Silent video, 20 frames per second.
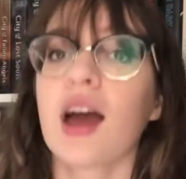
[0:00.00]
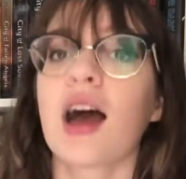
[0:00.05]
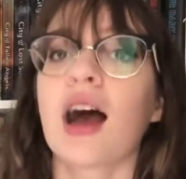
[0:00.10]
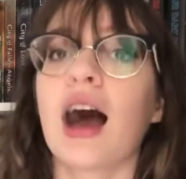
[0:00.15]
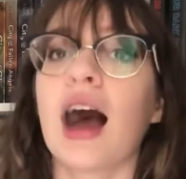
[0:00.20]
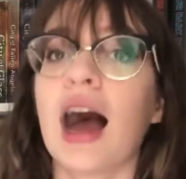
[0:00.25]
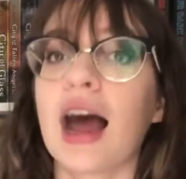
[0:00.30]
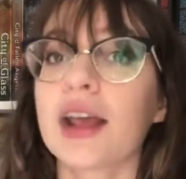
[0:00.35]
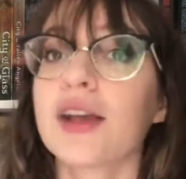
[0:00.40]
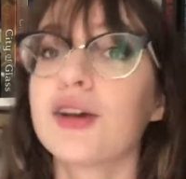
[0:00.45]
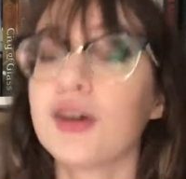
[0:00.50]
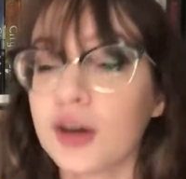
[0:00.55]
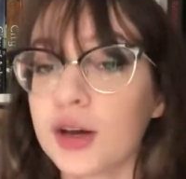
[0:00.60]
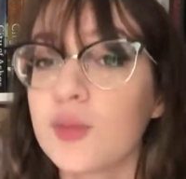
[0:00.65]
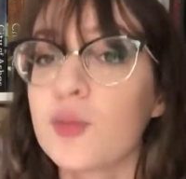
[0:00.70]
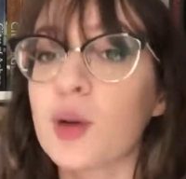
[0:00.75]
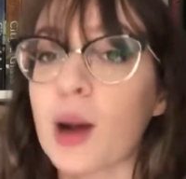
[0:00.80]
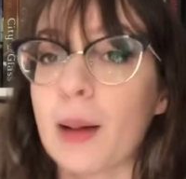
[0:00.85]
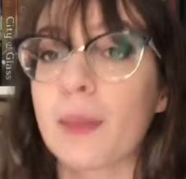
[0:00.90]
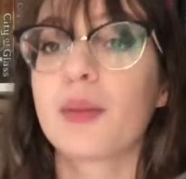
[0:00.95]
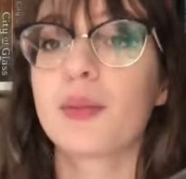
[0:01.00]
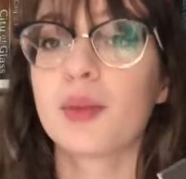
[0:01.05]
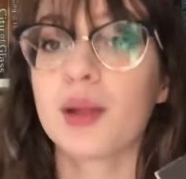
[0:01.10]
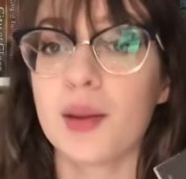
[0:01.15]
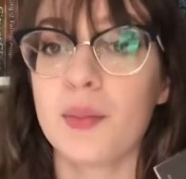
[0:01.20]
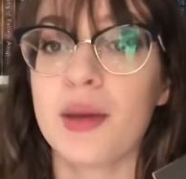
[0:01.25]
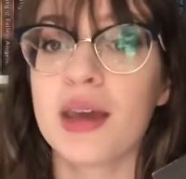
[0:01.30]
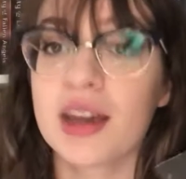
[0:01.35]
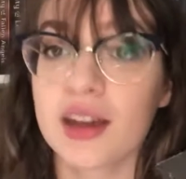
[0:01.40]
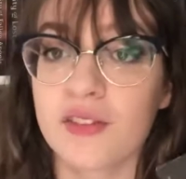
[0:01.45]
I could probably
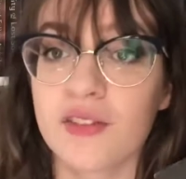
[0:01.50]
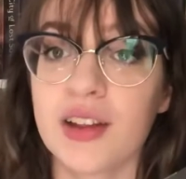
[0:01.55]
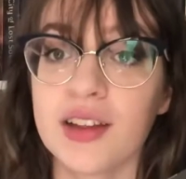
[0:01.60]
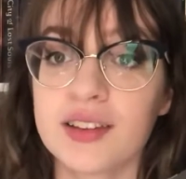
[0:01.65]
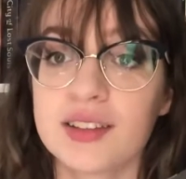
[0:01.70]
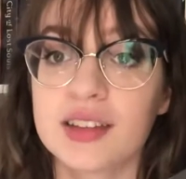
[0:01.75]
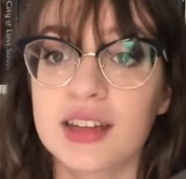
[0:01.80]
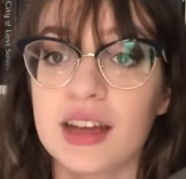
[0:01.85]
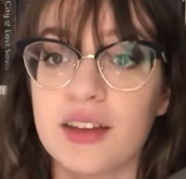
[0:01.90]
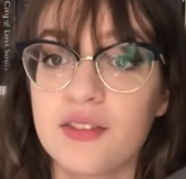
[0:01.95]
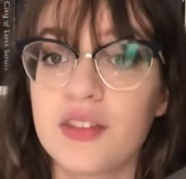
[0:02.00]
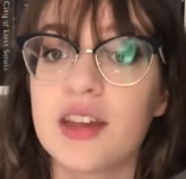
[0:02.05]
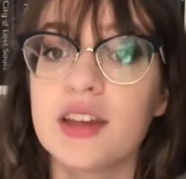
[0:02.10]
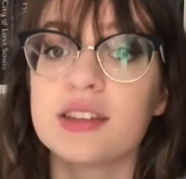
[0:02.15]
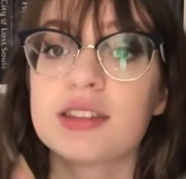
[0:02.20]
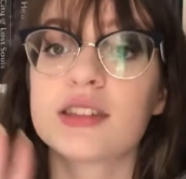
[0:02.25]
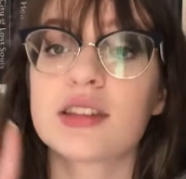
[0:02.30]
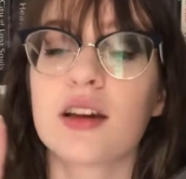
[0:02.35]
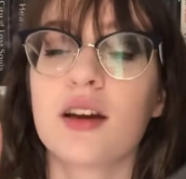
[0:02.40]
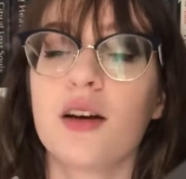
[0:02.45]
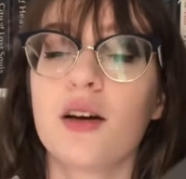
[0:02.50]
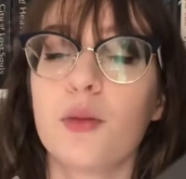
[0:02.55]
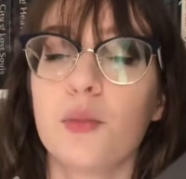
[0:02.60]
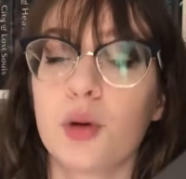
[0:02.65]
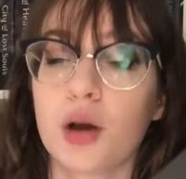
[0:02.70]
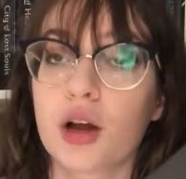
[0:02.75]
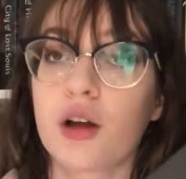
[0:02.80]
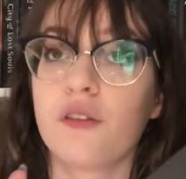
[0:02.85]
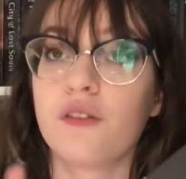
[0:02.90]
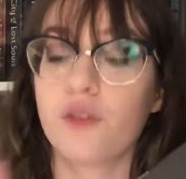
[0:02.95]
be convinced to give this
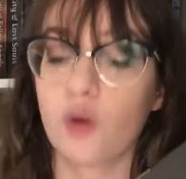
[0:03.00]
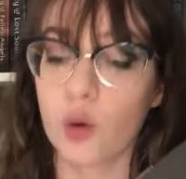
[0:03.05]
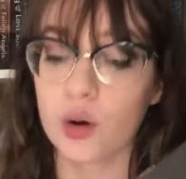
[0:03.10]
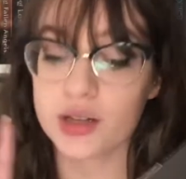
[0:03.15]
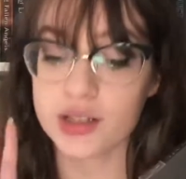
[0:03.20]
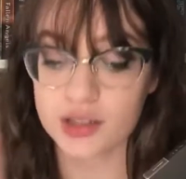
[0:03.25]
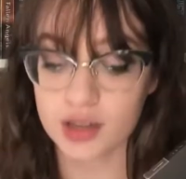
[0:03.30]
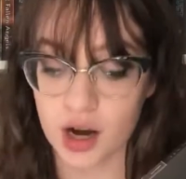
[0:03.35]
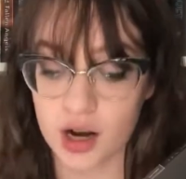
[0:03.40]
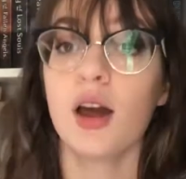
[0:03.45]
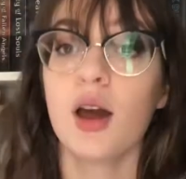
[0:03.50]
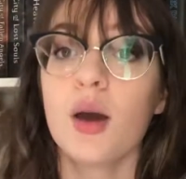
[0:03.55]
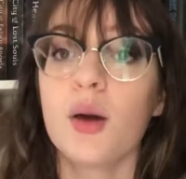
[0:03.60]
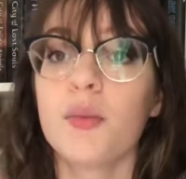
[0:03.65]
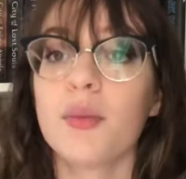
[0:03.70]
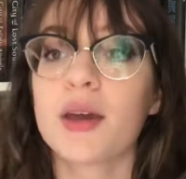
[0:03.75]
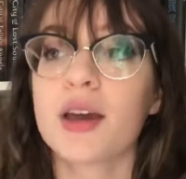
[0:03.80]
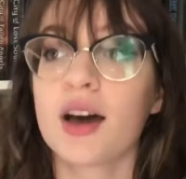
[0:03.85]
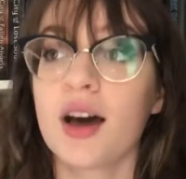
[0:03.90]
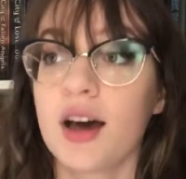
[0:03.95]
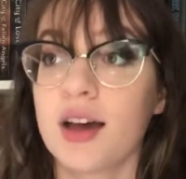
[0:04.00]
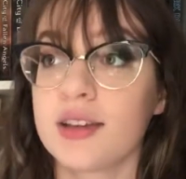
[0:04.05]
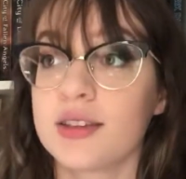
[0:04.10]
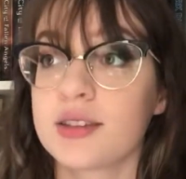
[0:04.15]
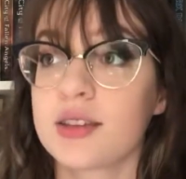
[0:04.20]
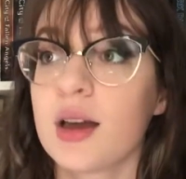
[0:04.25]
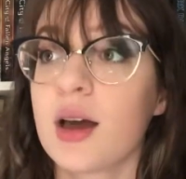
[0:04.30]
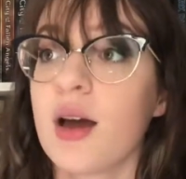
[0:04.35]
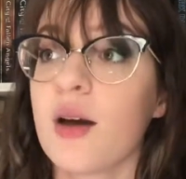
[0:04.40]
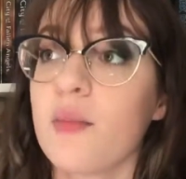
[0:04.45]
book four stars
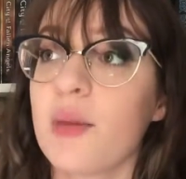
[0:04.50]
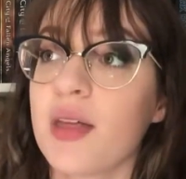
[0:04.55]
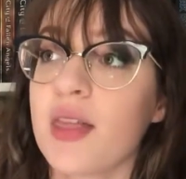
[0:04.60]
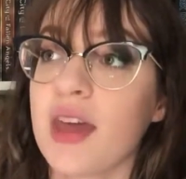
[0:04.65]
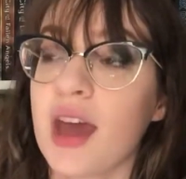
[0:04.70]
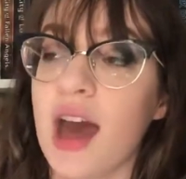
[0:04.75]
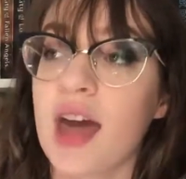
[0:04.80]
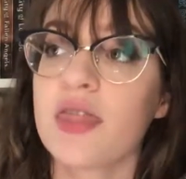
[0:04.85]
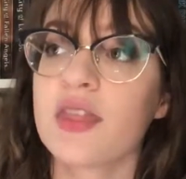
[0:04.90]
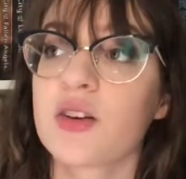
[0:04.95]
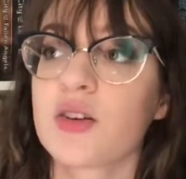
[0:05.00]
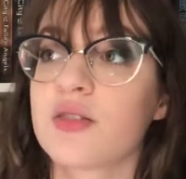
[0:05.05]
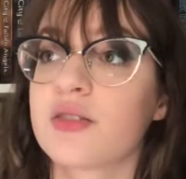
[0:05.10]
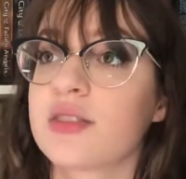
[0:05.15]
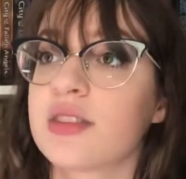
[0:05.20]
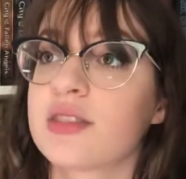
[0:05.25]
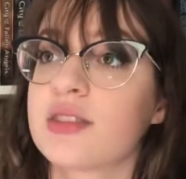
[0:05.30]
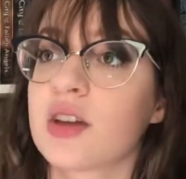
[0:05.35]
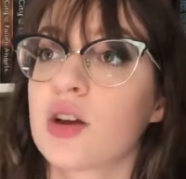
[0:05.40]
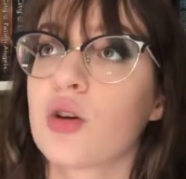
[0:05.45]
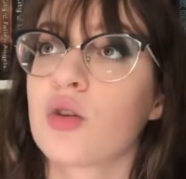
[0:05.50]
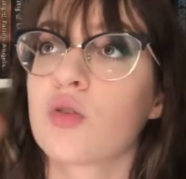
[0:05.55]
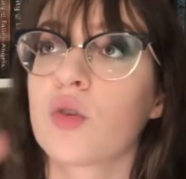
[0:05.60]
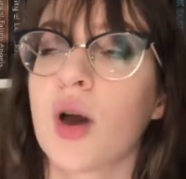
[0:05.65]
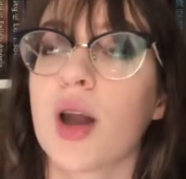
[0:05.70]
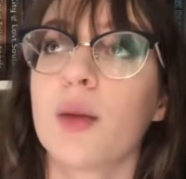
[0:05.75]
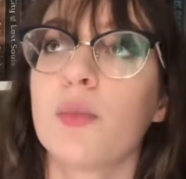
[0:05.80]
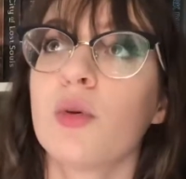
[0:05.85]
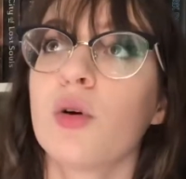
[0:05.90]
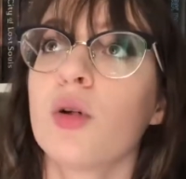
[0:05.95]
because by the end there is this
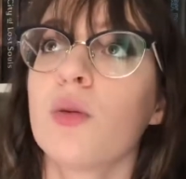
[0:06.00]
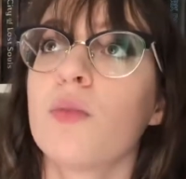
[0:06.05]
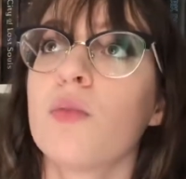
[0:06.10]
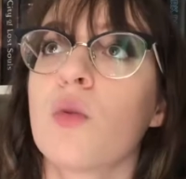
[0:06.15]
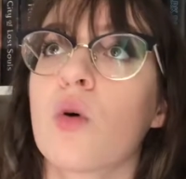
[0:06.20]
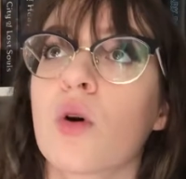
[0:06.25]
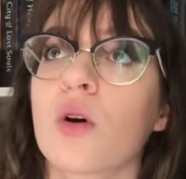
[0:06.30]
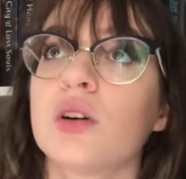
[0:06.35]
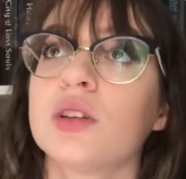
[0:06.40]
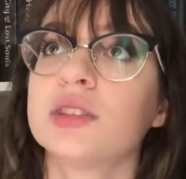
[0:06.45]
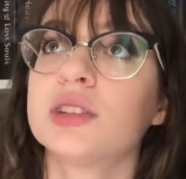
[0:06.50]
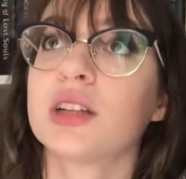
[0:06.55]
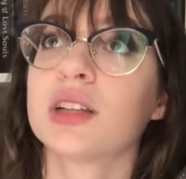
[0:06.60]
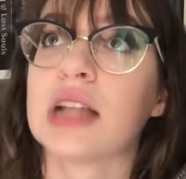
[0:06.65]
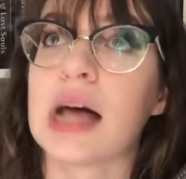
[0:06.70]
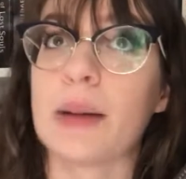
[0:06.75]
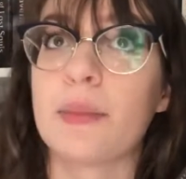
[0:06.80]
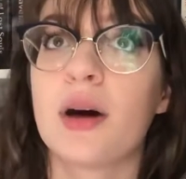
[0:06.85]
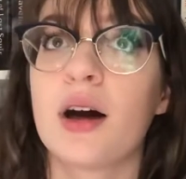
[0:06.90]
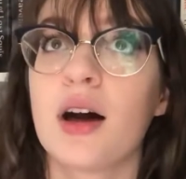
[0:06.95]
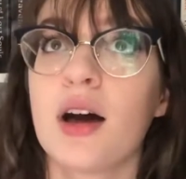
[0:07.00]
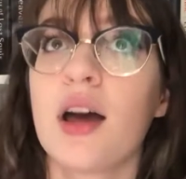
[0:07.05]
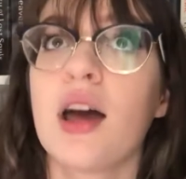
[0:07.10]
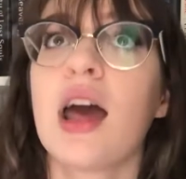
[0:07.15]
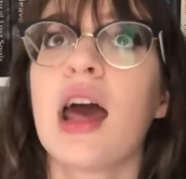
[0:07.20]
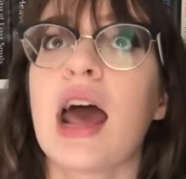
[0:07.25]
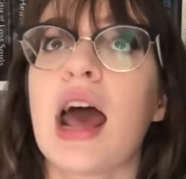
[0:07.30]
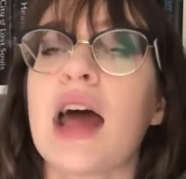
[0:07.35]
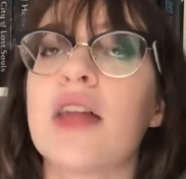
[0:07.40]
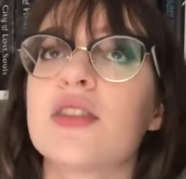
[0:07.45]
incredible moral dilemma
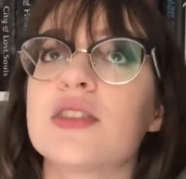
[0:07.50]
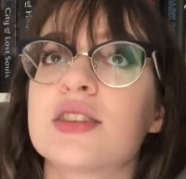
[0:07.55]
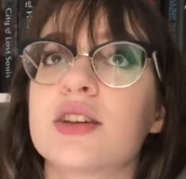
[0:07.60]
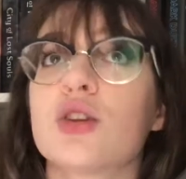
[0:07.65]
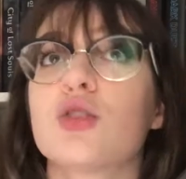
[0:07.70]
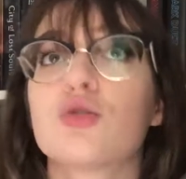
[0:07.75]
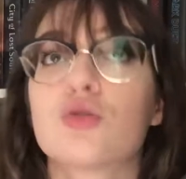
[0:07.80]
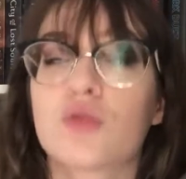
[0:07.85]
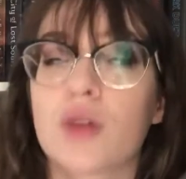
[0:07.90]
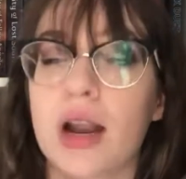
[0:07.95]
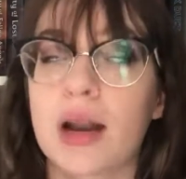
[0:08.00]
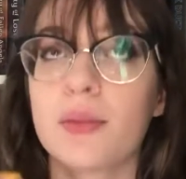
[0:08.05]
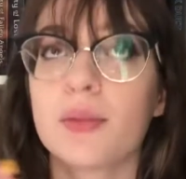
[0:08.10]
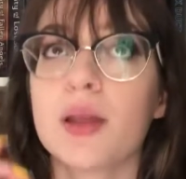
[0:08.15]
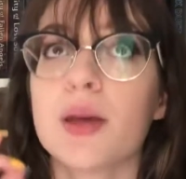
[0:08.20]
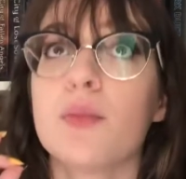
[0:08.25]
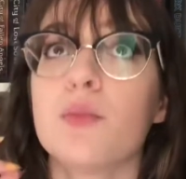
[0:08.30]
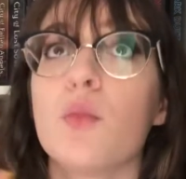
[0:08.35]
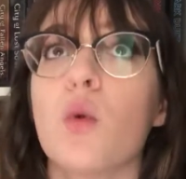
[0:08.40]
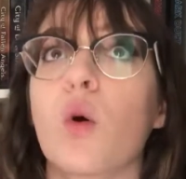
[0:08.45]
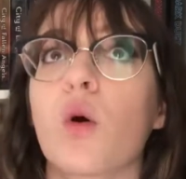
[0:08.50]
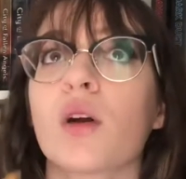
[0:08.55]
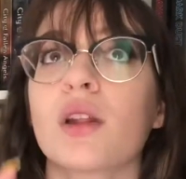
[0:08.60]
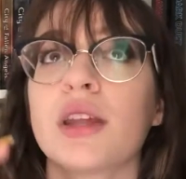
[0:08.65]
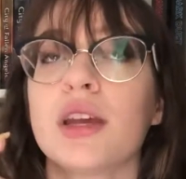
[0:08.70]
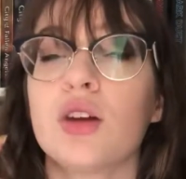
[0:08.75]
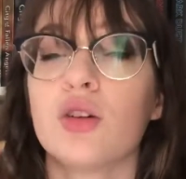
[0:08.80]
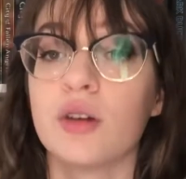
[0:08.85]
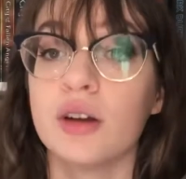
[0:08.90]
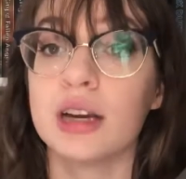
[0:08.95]
and this incredibly
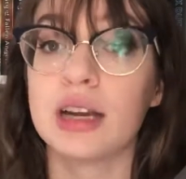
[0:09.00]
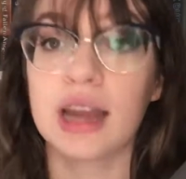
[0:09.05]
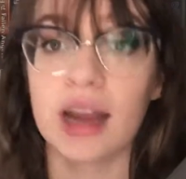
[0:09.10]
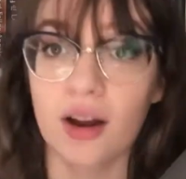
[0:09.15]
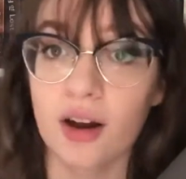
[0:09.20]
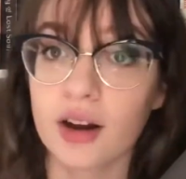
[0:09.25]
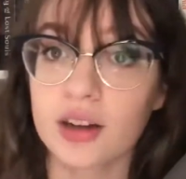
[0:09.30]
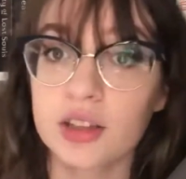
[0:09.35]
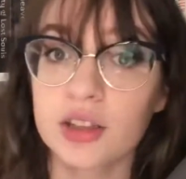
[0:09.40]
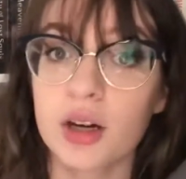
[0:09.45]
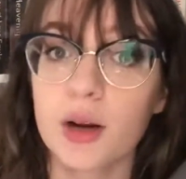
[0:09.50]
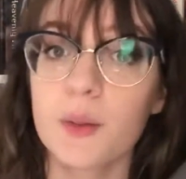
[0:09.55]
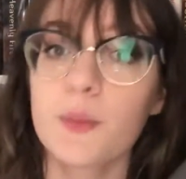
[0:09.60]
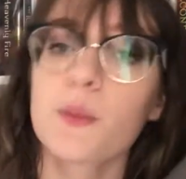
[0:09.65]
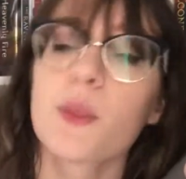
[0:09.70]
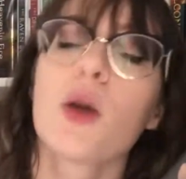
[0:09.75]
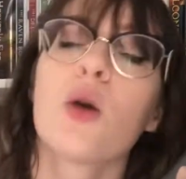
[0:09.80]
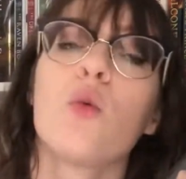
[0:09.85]
morally gray character,